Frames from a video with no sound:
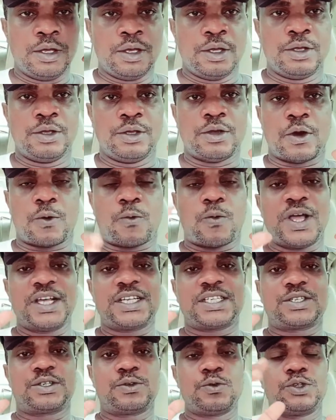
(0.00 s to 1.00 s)
Your
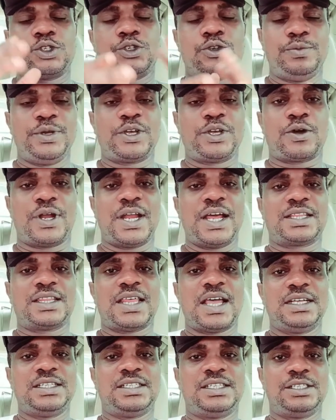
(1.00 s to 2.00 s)
Quest should be
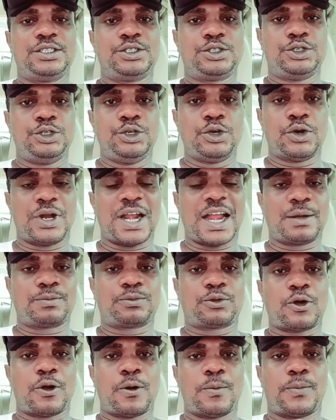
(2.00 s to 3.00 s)
connected to your
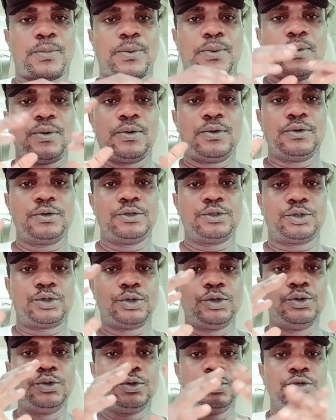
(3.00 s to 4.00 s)
laptop
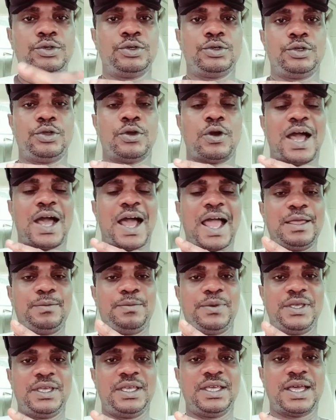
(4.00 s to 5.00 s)
through your
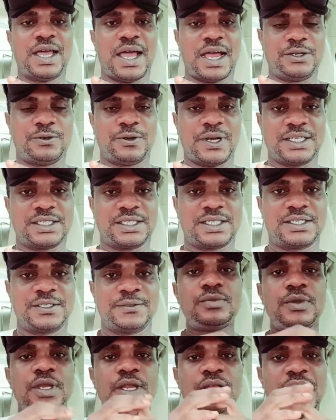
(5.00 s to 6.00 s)
IP address.
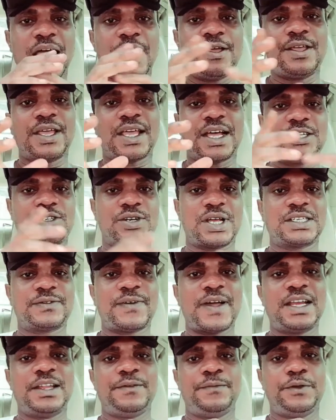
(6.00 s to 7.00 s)
Now you can
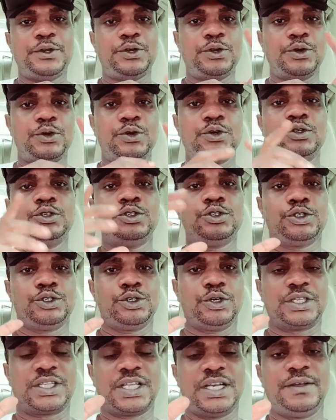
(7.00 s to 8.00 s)
transfer the video to
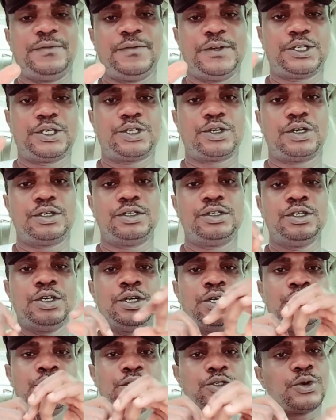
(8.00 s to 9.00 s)
your television
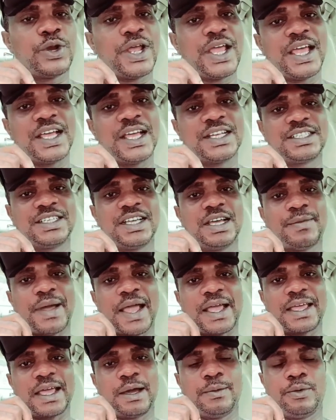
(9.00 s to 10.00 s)
through a
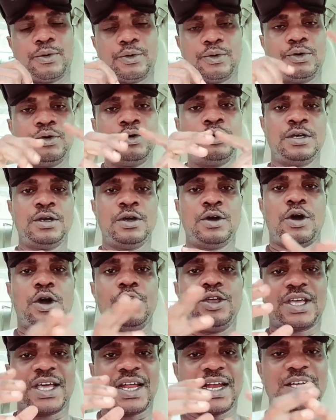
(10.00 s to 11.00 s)
HDMI cable, or
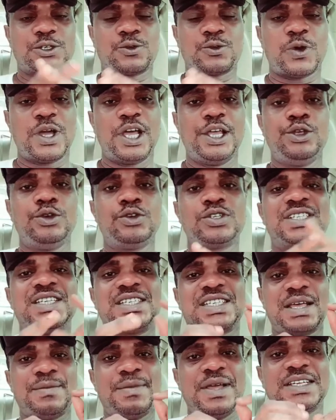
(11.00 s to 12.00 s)
you can as well use the
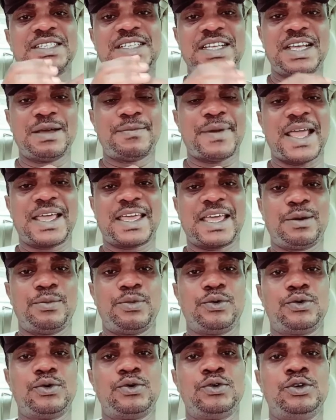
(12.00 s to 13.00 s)
same HDMI
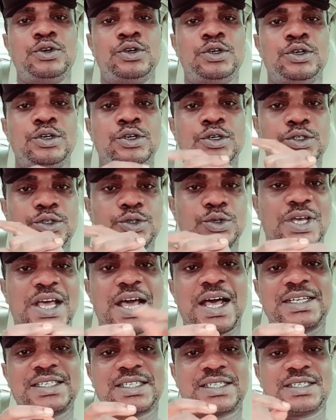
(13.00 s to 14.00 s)
cable to
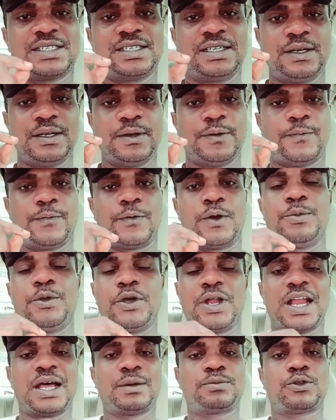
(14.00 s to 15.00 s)
cast from your
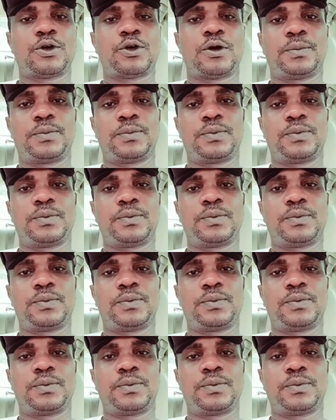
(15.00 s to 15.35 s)
laptop